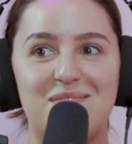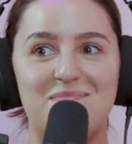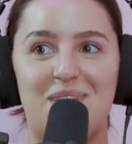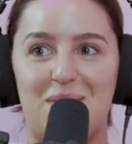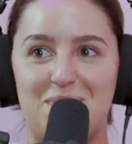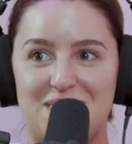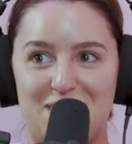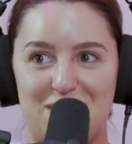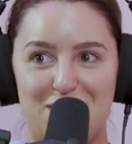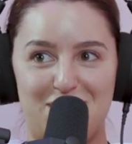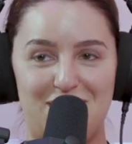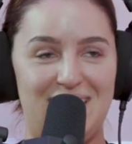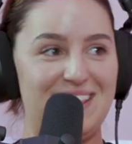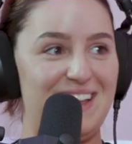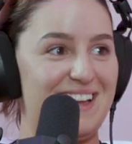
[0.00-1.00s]
mum's in the
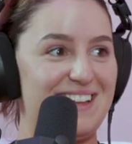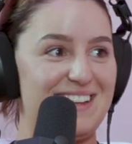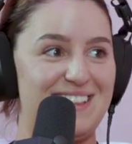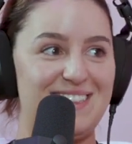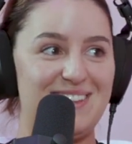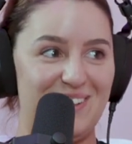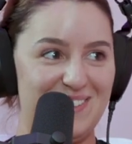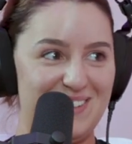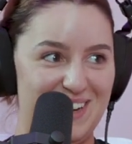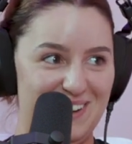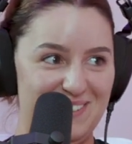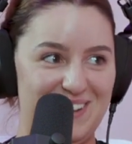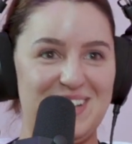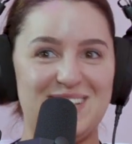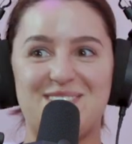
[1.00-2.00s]
hallway, like don't
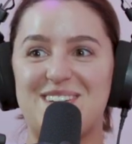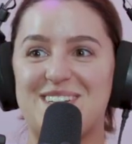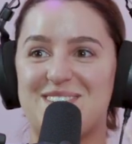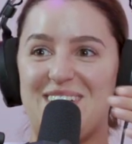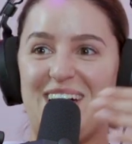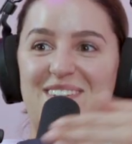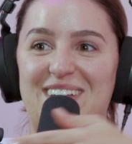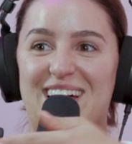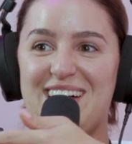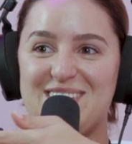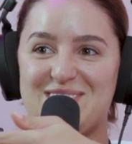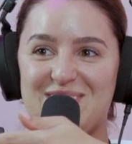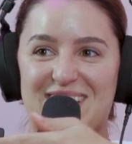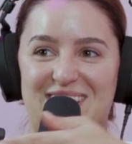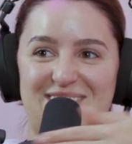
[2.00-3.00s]
come, because we used to have like
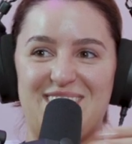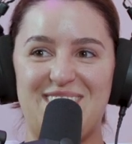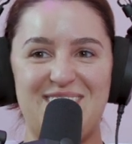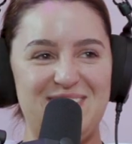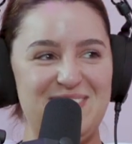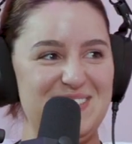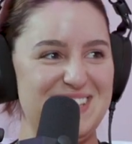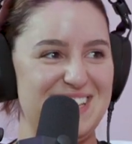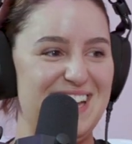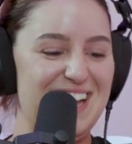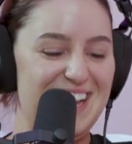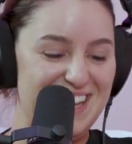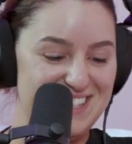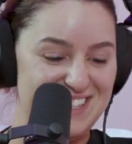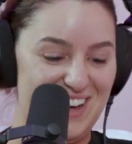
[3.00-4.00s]
adjoining rooms.
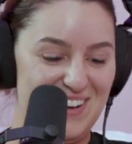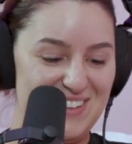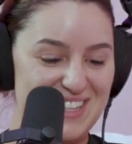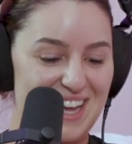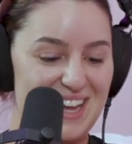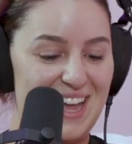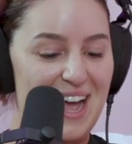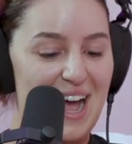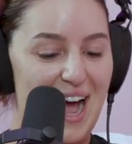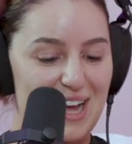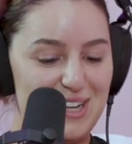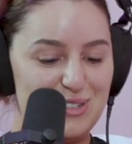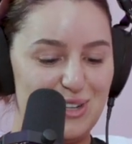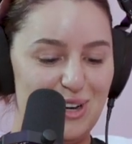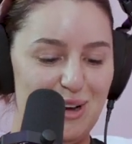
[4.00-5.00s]
So I was like,
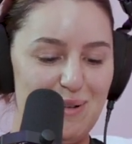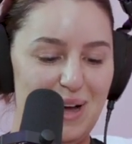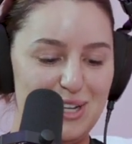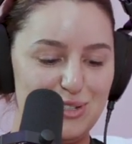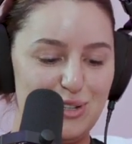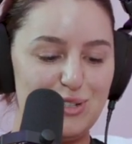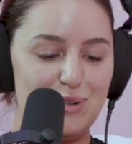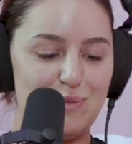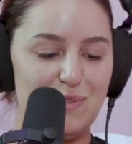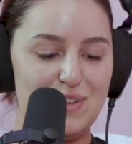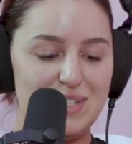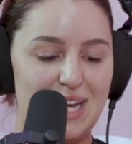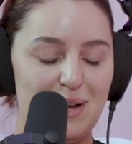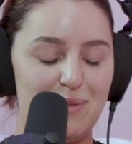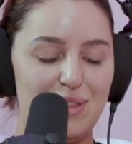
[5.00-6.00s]
I do dream of
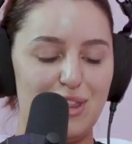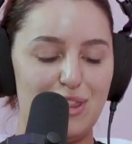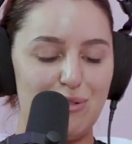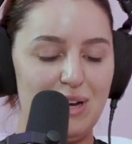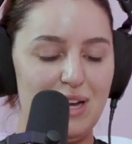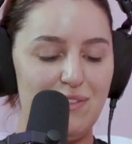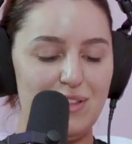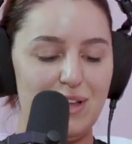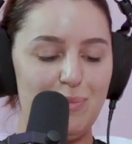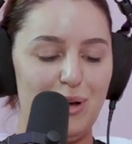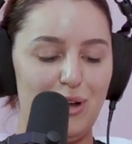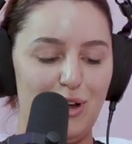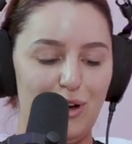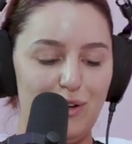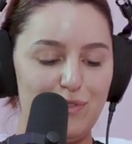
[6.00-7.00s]
a day where the 3 of them
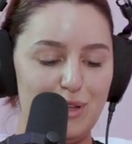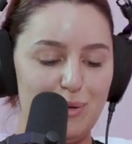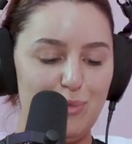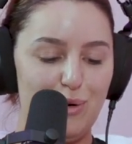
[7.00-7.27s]
and hopefully